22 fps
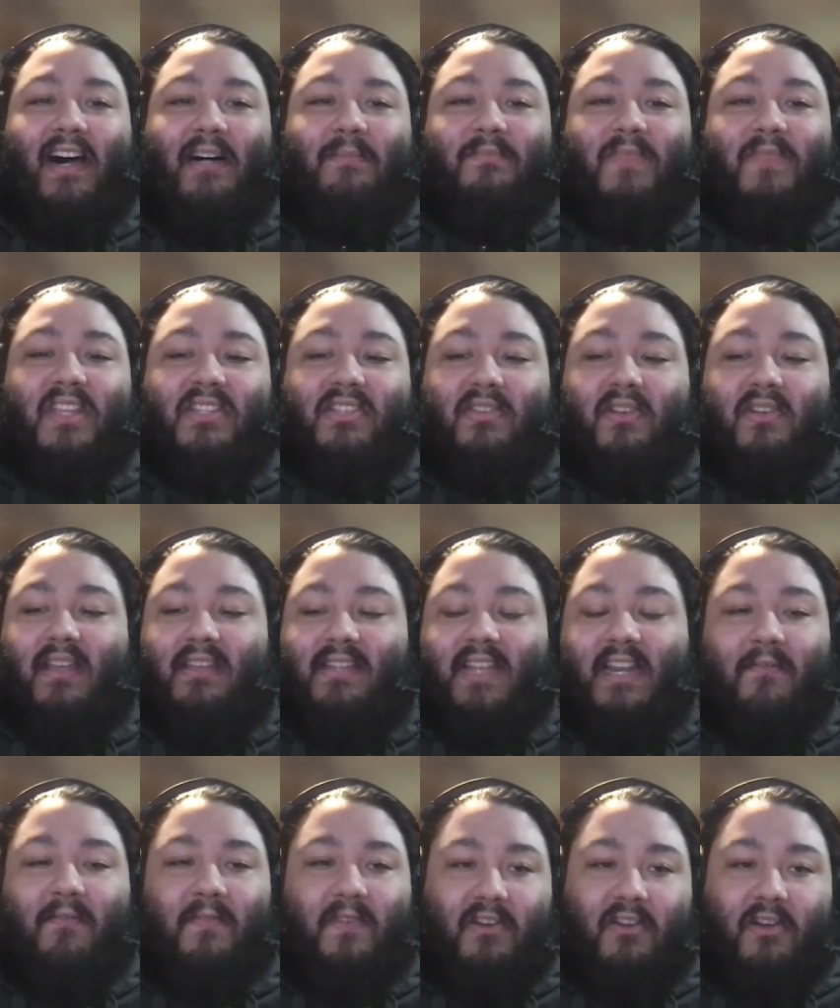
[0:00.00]
And so I signed up
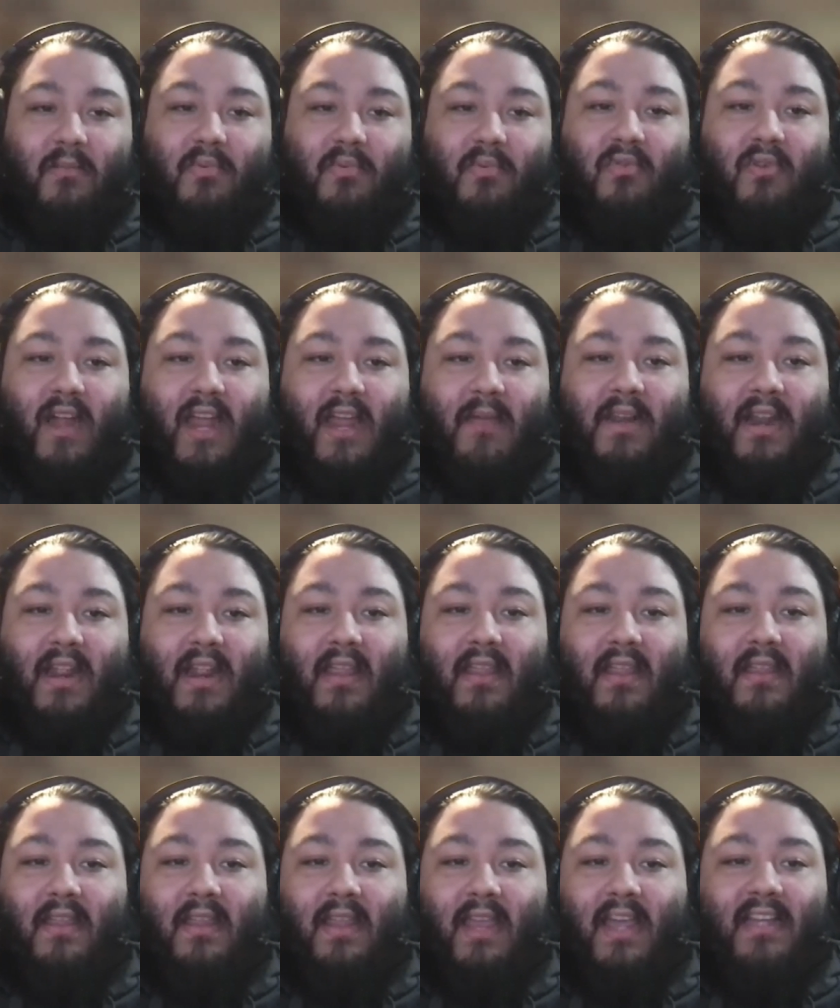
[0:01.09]
for the Year Up program and I
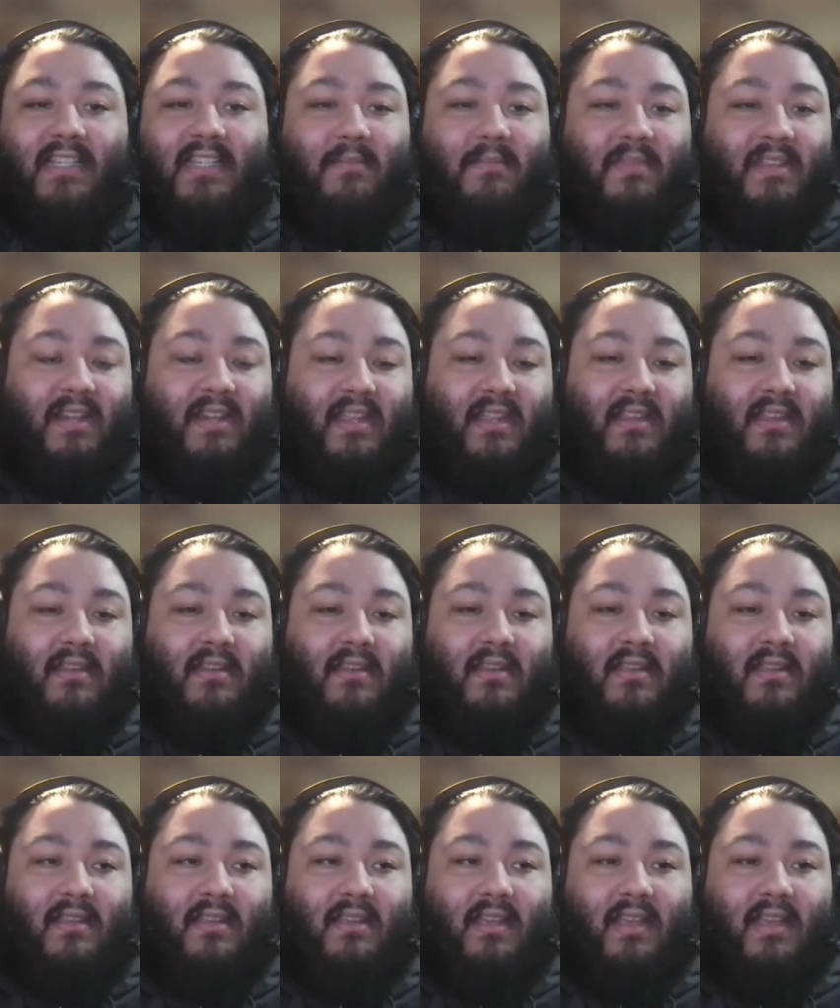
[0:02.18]
got accepted in
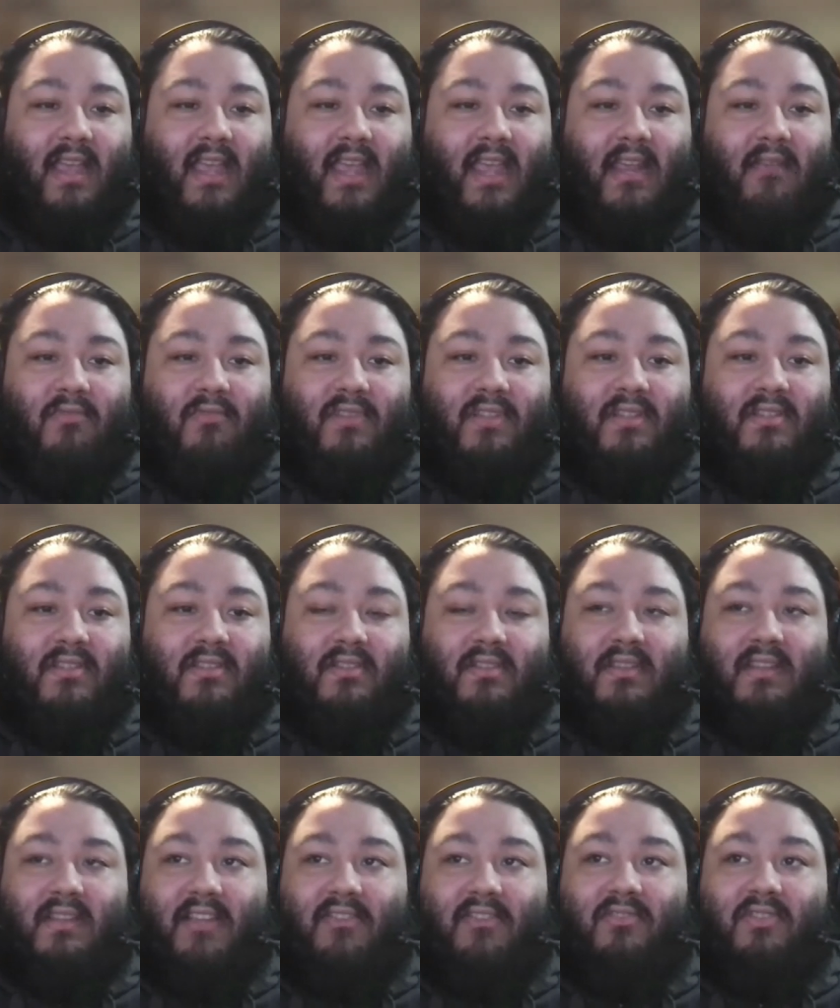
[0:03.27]
and was
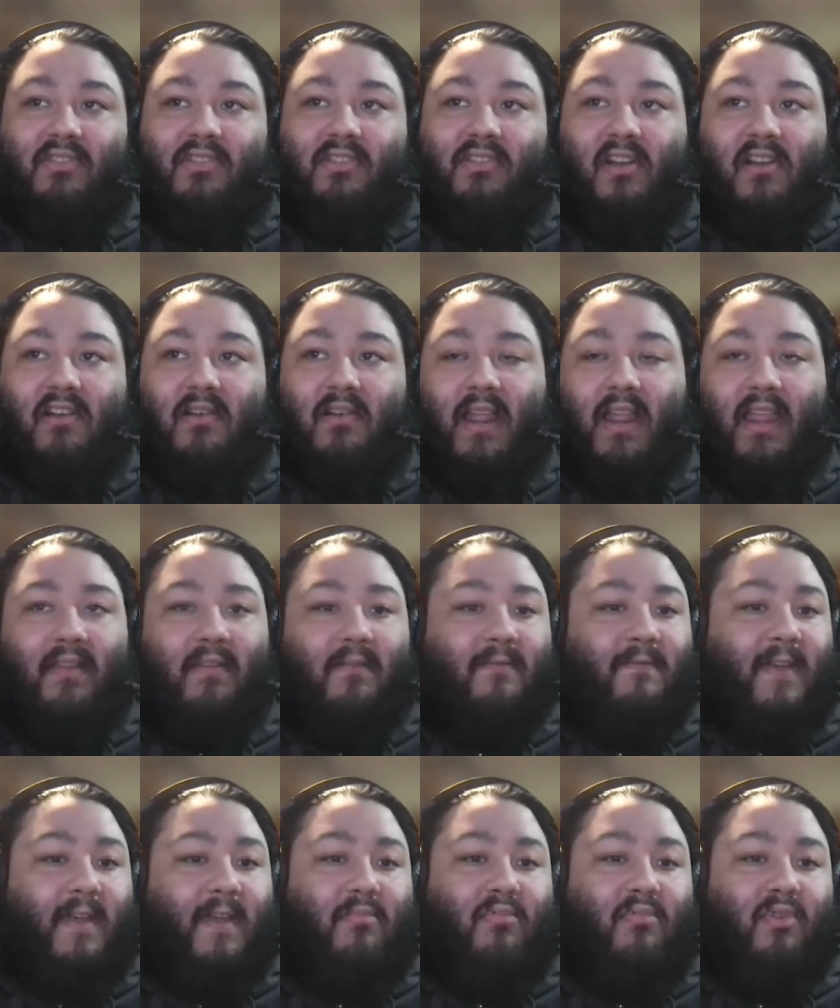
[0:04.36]
scheduled to start like in
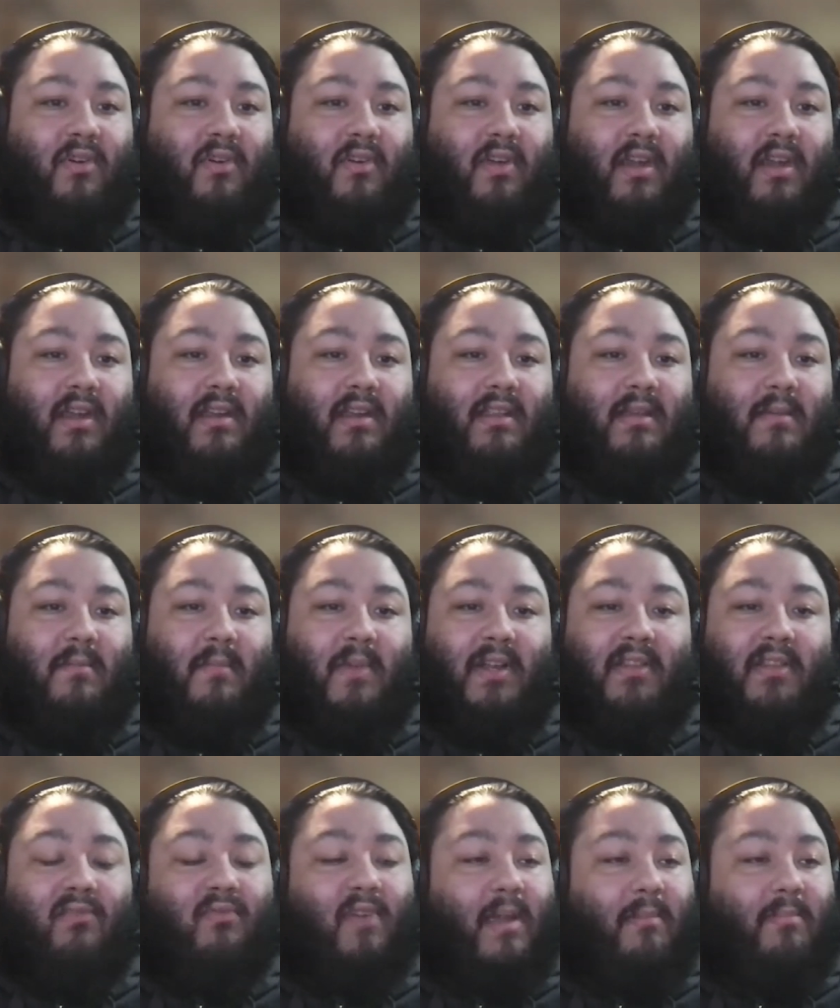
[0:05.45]
February, the
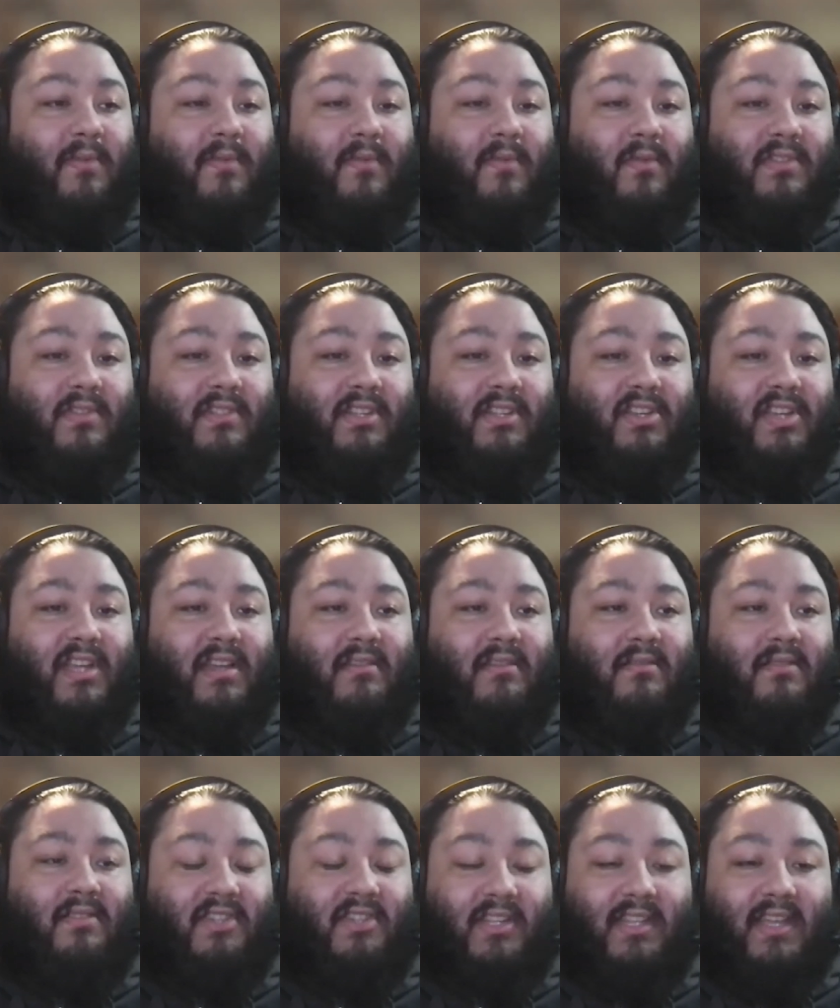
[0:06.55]
month right before shutdown.
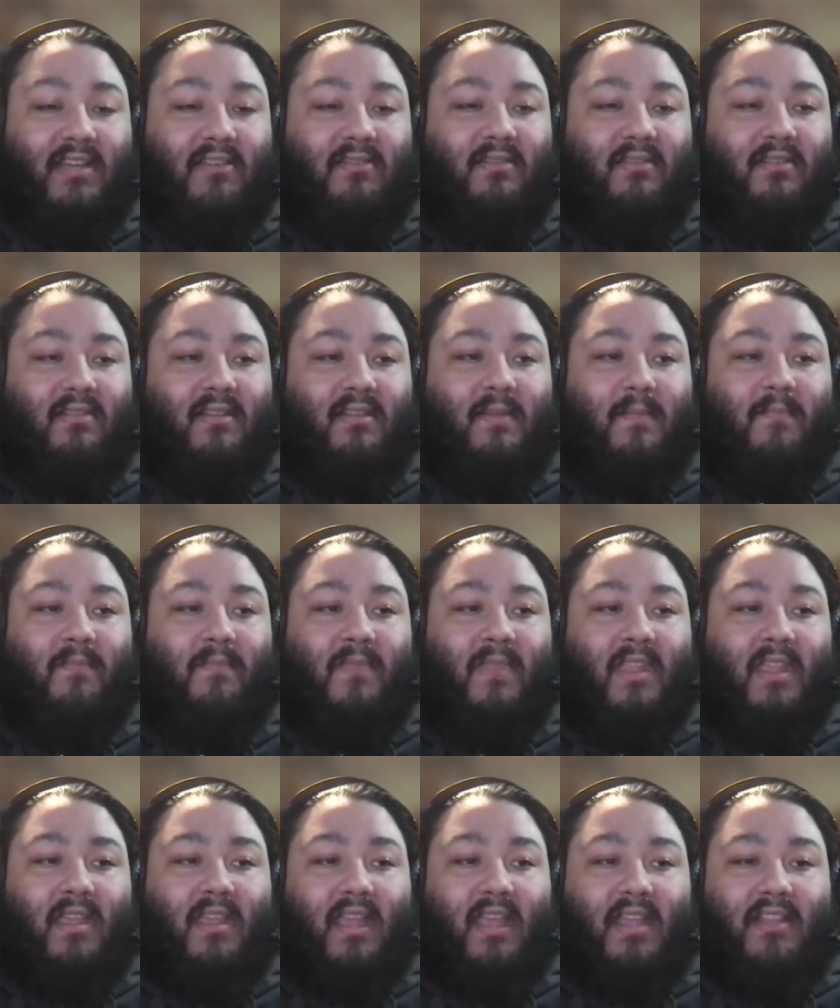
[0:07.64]
Shutdown.
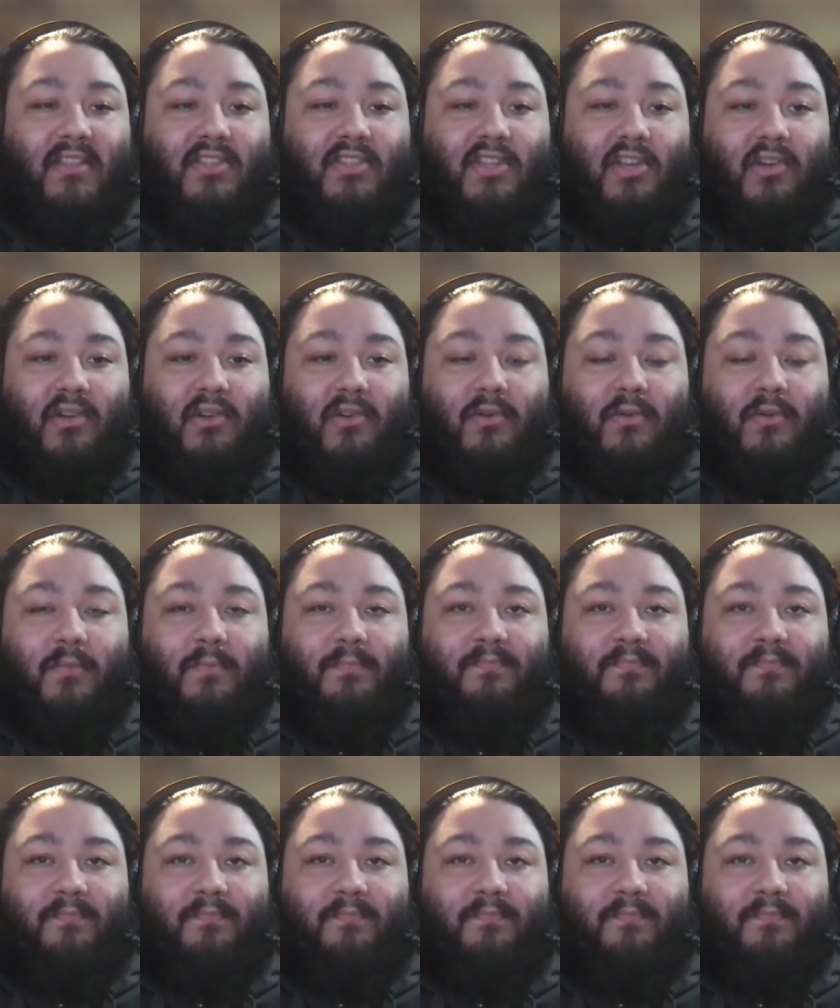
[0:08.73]
And so